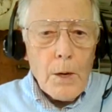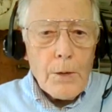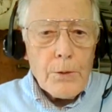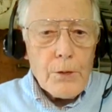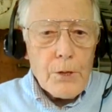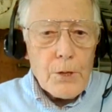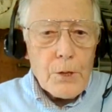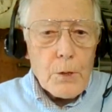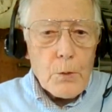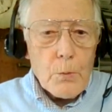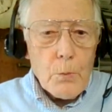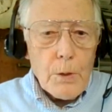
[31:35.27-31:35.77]

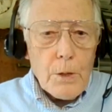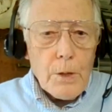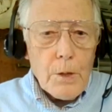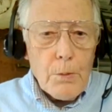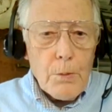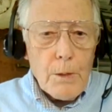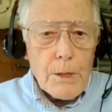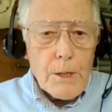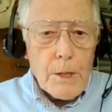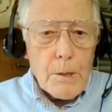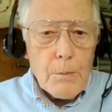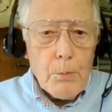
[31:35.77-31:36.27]
Once
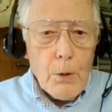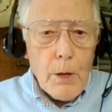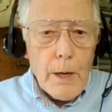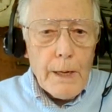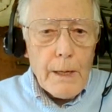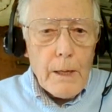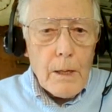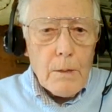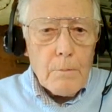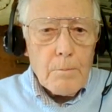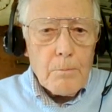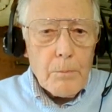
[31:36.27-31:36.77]
with the bitted
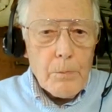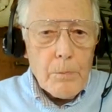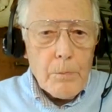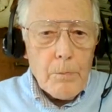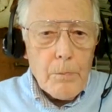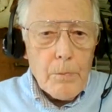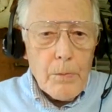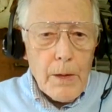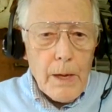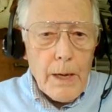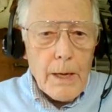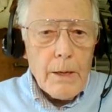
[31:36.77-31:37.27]
bridle,
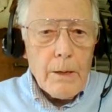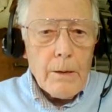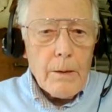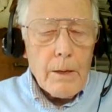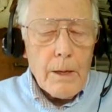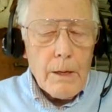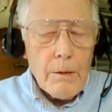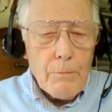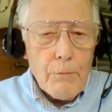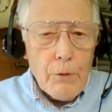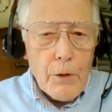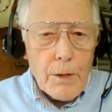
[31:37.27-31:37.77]

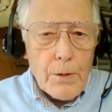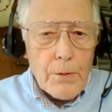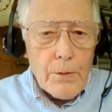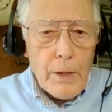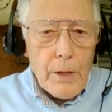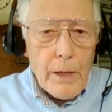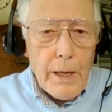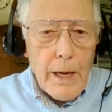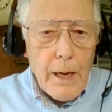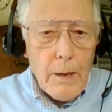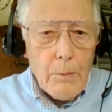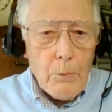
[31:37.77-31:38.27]
then in front
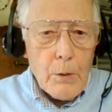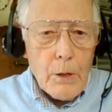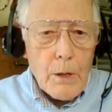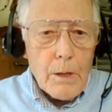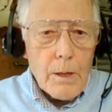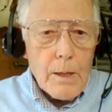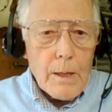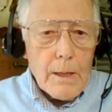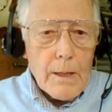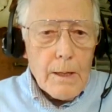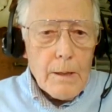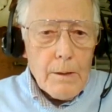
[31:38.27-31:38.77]
of the camera,